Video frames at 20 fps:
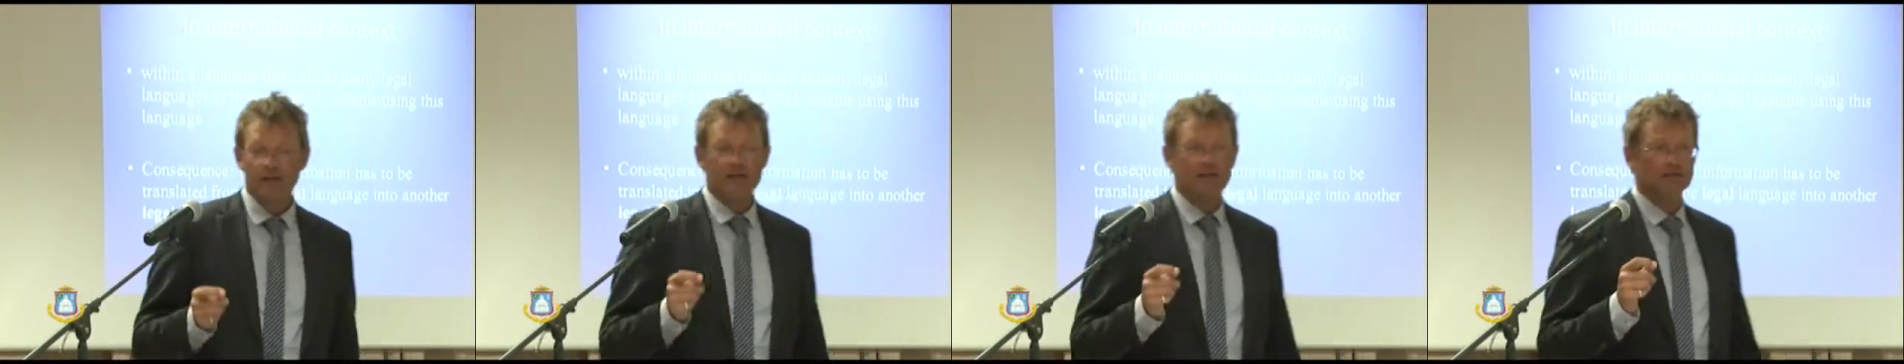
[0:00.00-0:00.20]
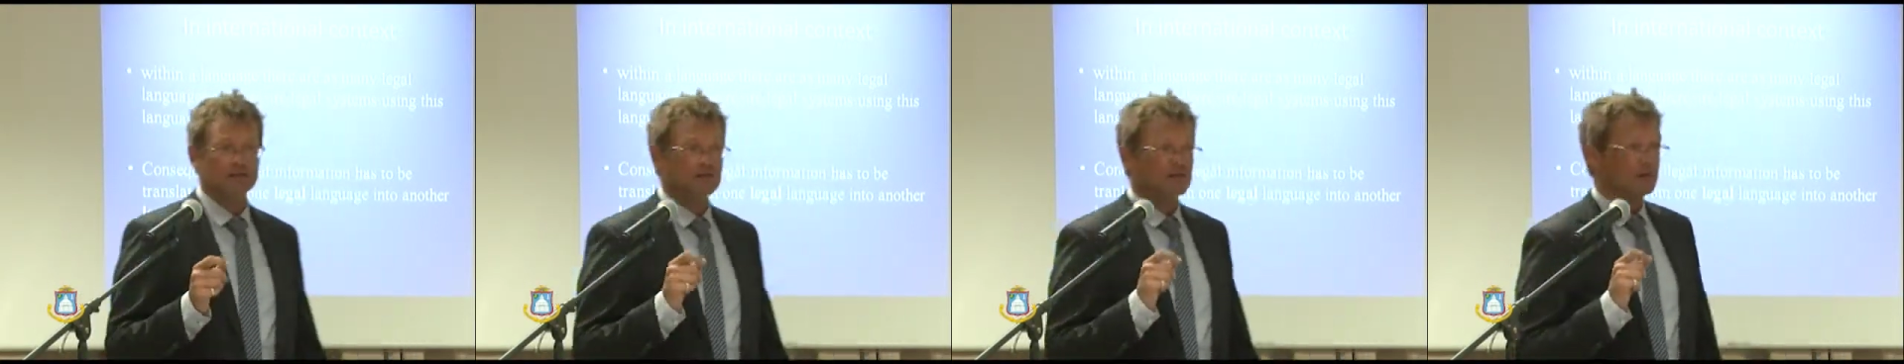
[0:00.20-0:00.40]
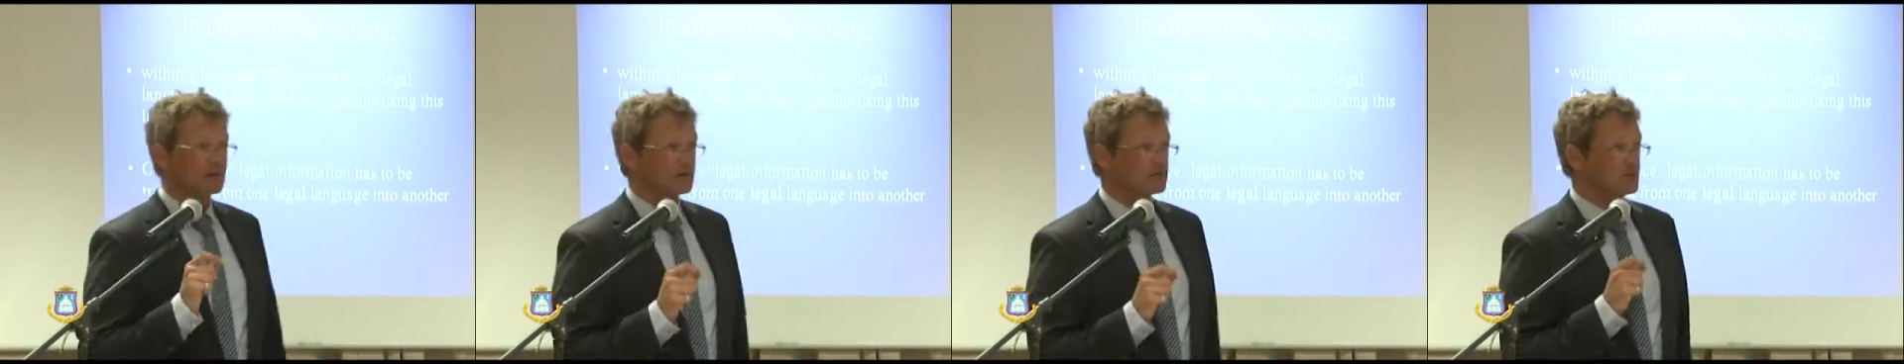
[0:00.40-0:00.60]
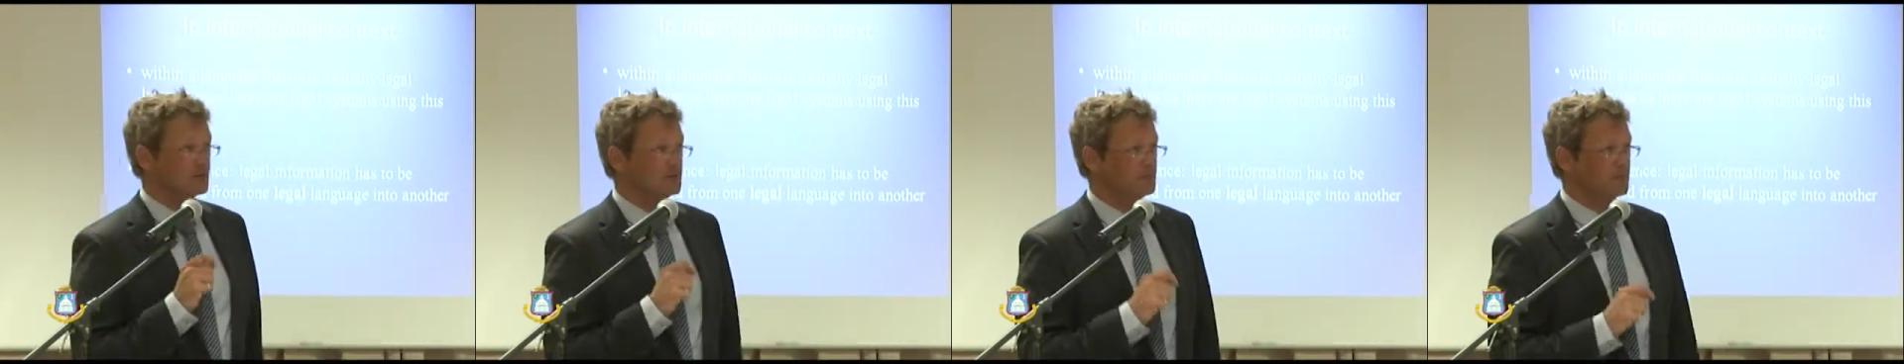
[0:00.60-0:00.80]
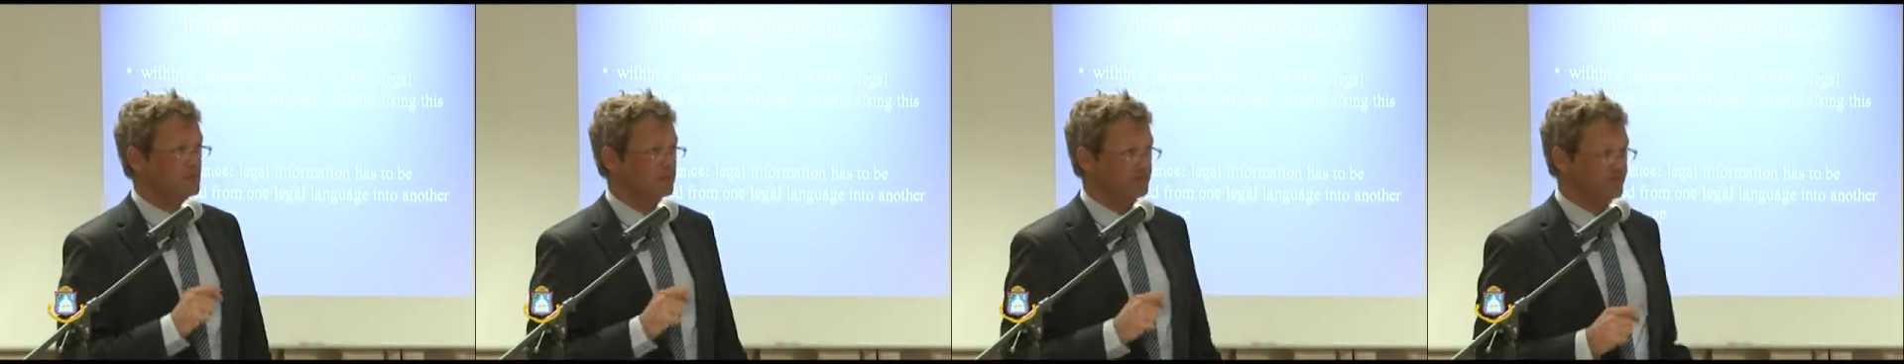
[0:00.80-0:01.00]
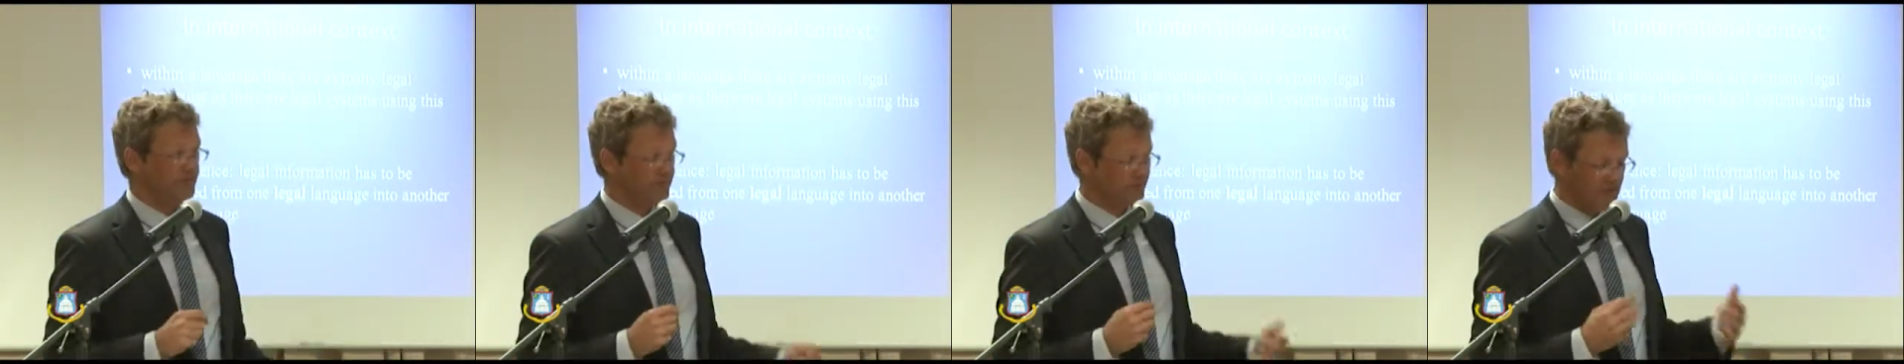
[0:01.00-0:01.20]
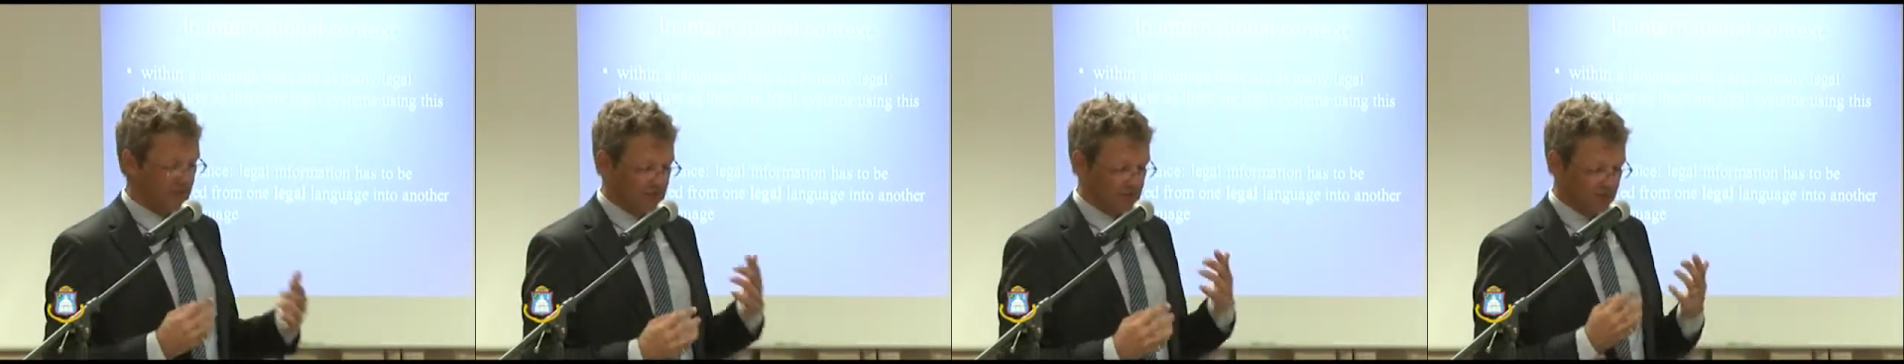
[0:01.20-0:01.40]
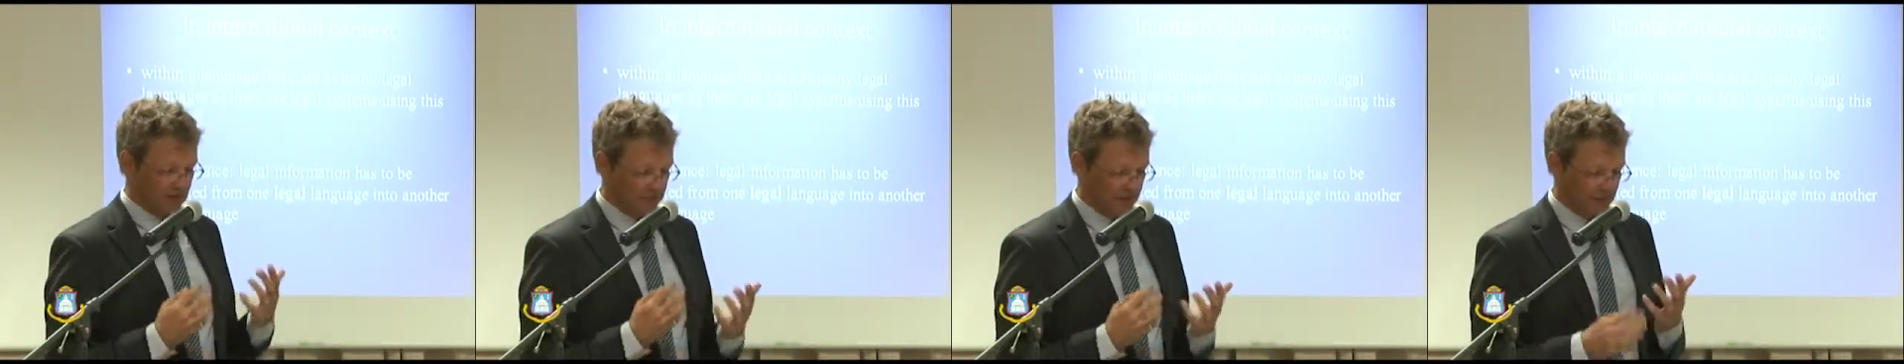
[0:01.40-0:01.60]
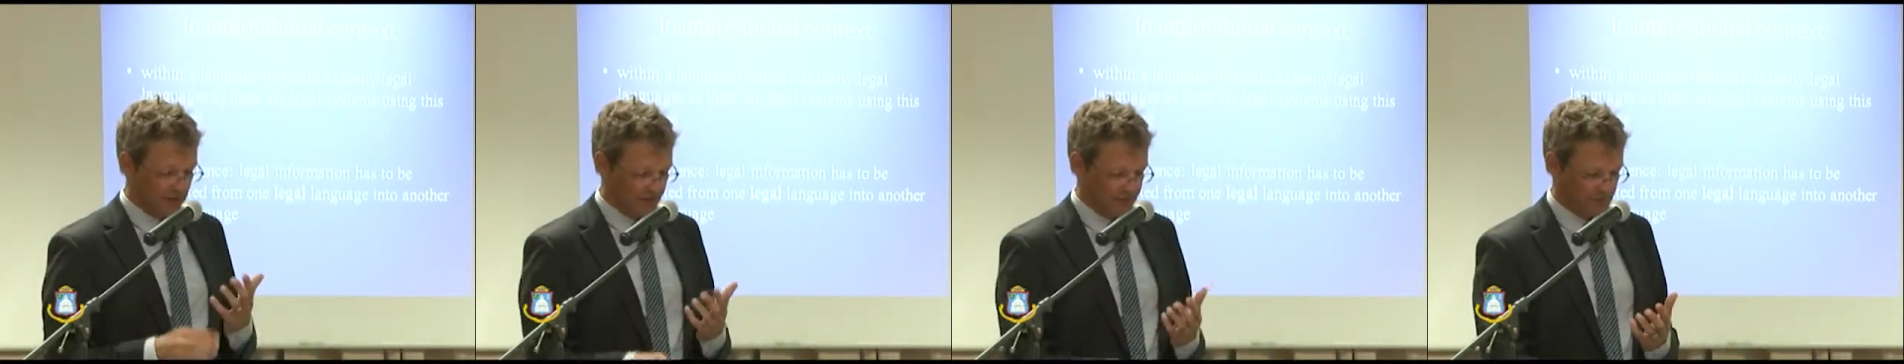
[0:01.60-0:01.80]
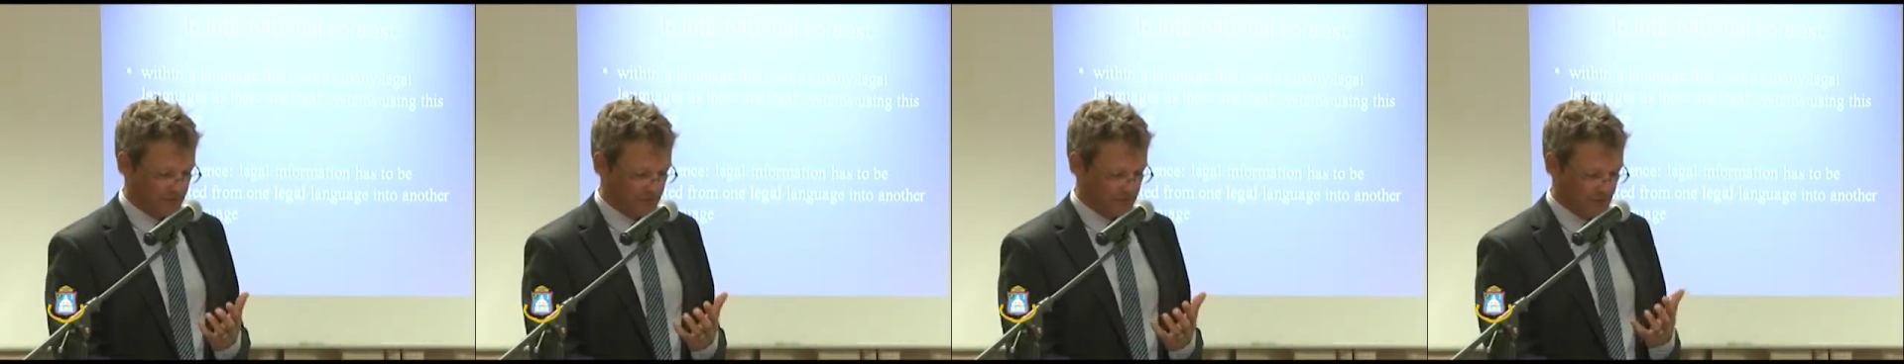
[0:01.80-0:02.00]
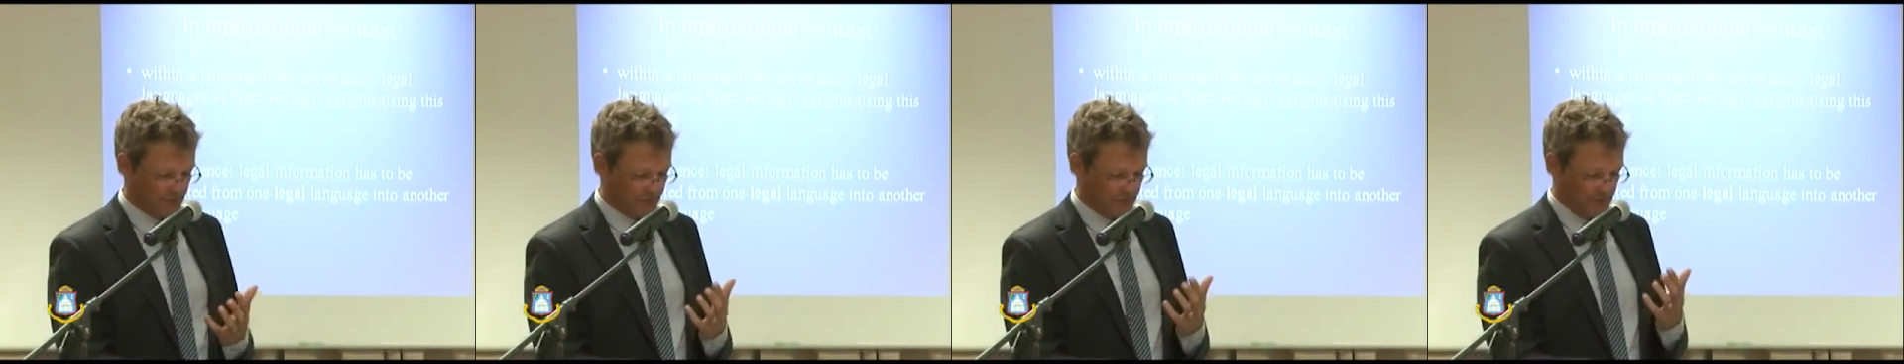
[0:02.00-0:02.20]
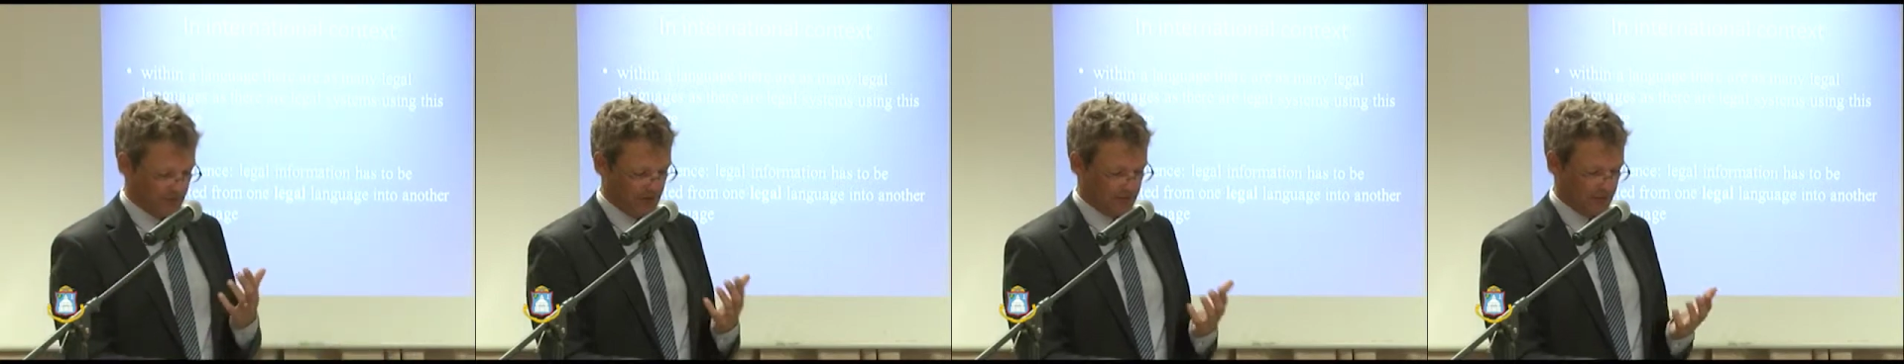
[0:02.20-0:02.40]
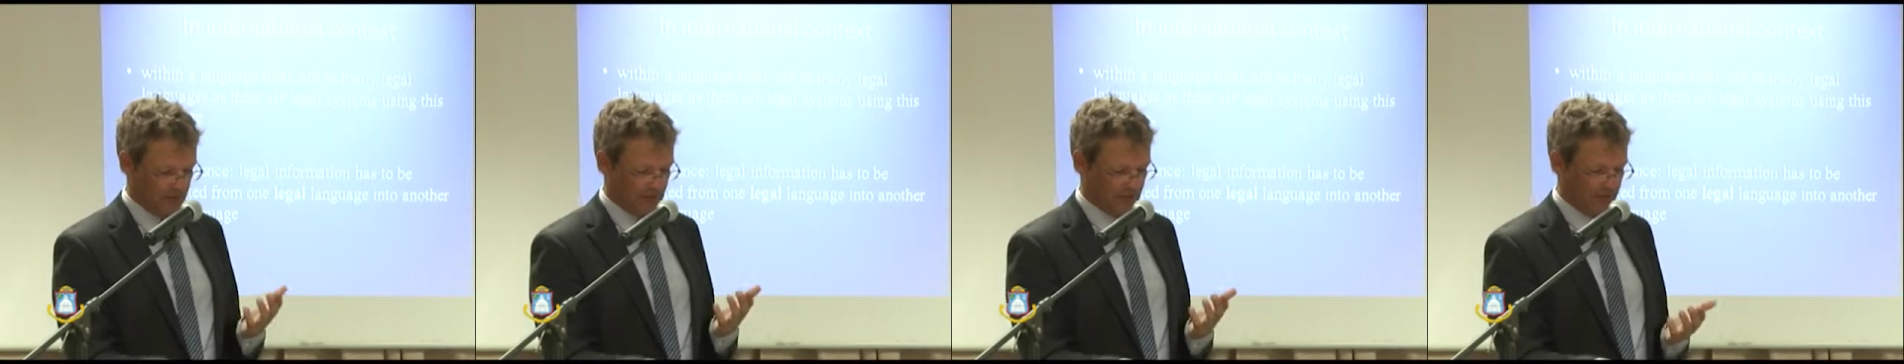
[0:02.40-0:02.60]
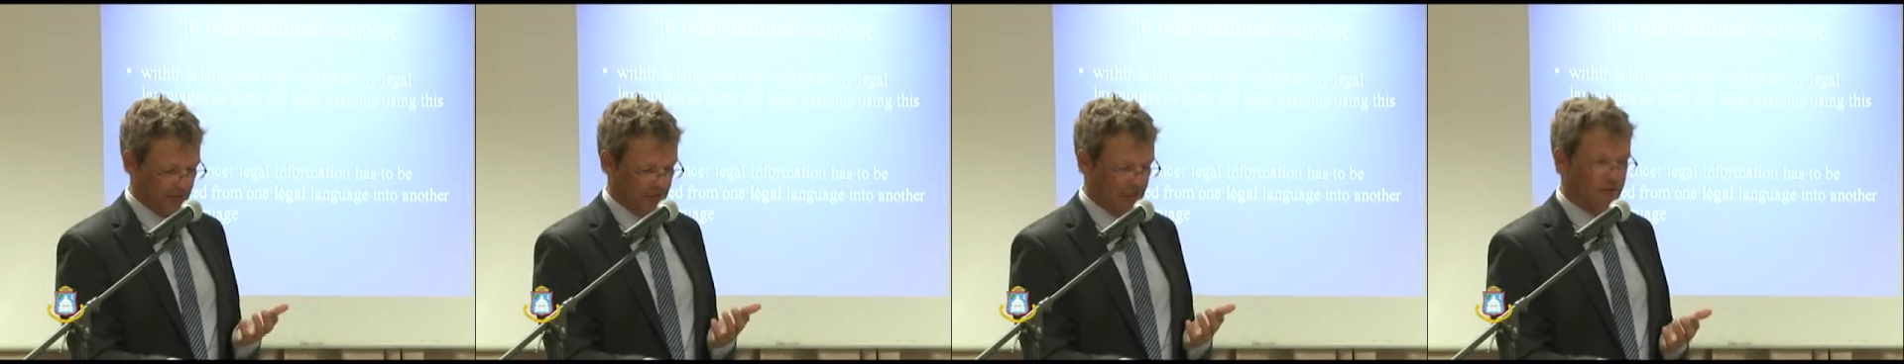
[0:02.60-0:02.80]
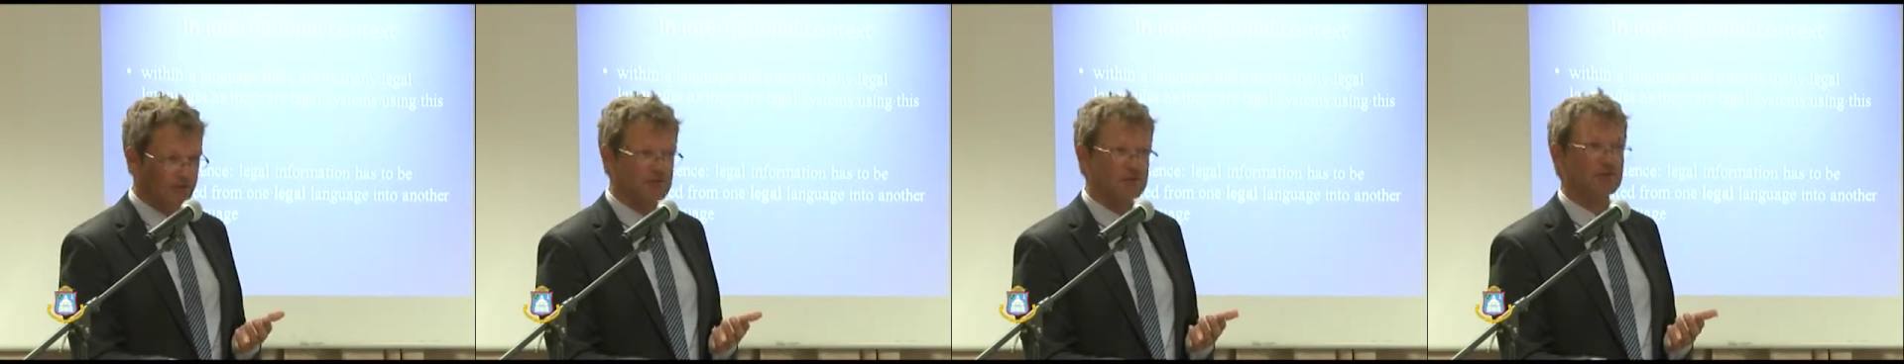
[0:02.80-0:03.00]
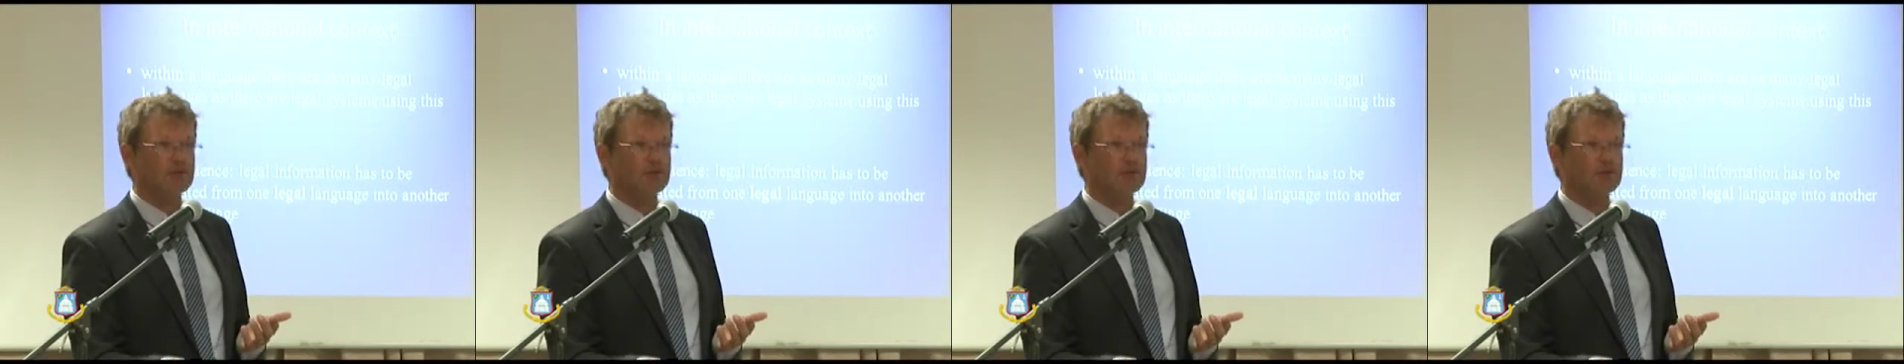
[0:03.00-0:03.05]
There are a couple of things that you have to know about legal language,